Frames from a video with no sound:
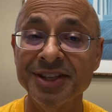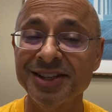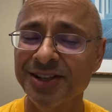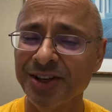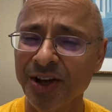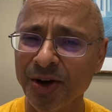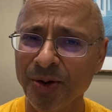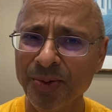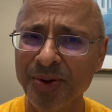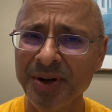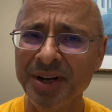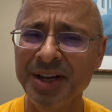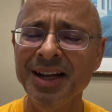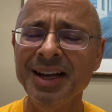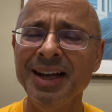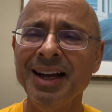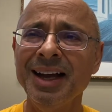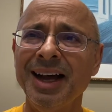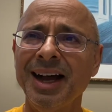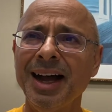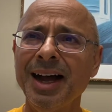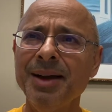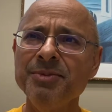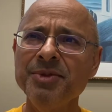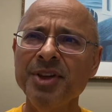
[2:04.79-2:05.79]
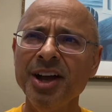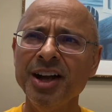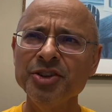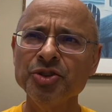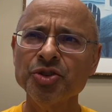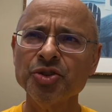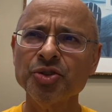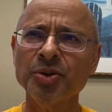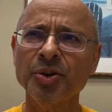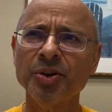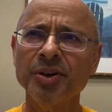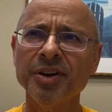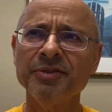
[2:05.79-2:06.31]
So I'm not
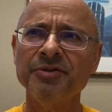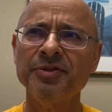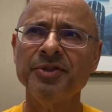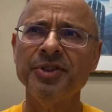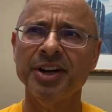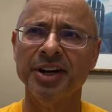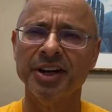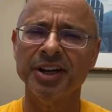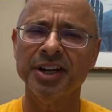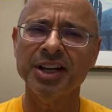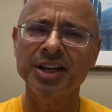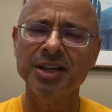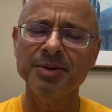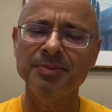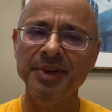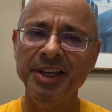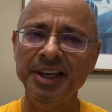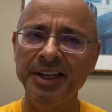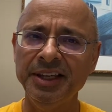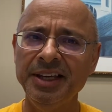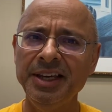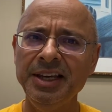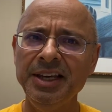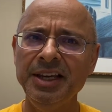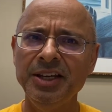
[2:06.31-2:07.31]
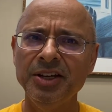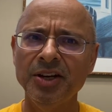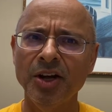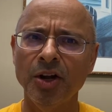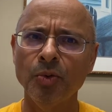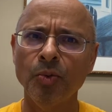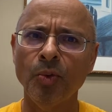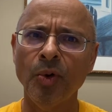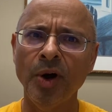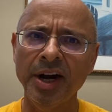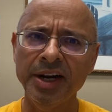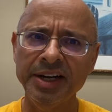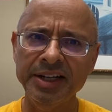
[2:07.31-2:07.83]
sure if they're going to be keen
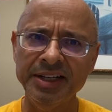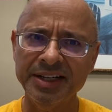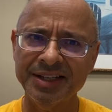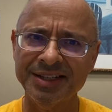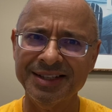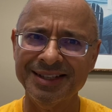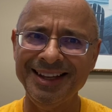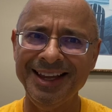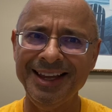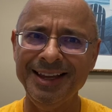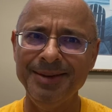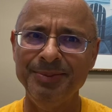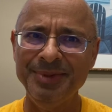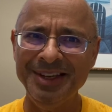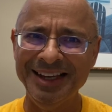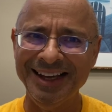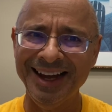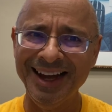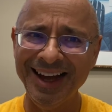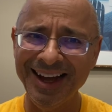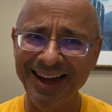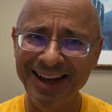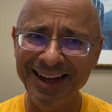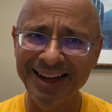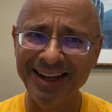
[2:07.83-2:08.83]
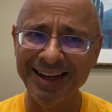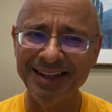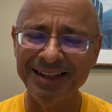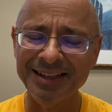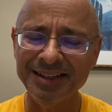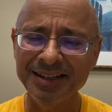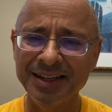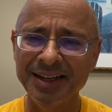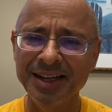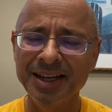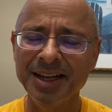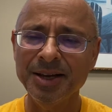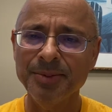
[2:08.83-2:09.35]
on wanting to stay behind
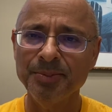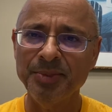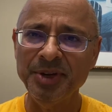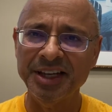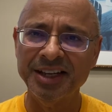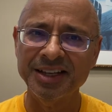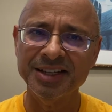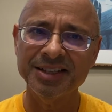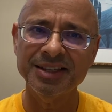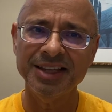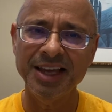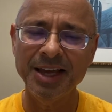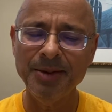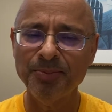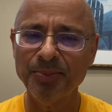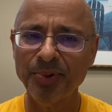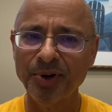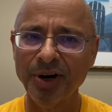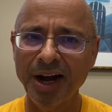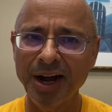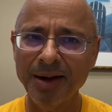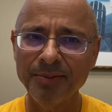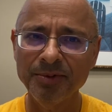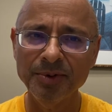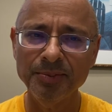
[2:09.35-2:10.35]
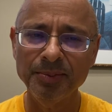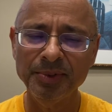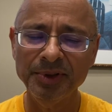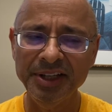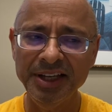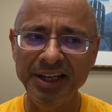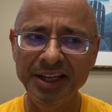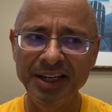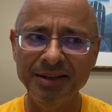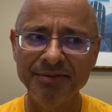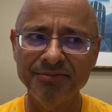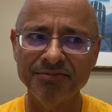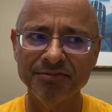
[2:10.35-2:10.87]
because they
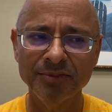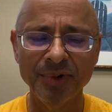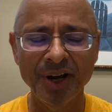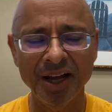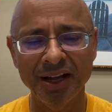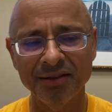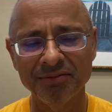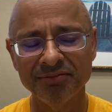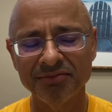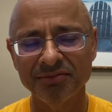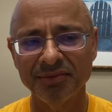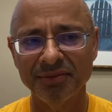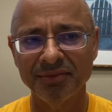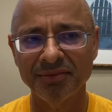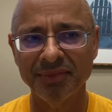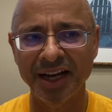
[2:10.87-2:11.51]
probably, well,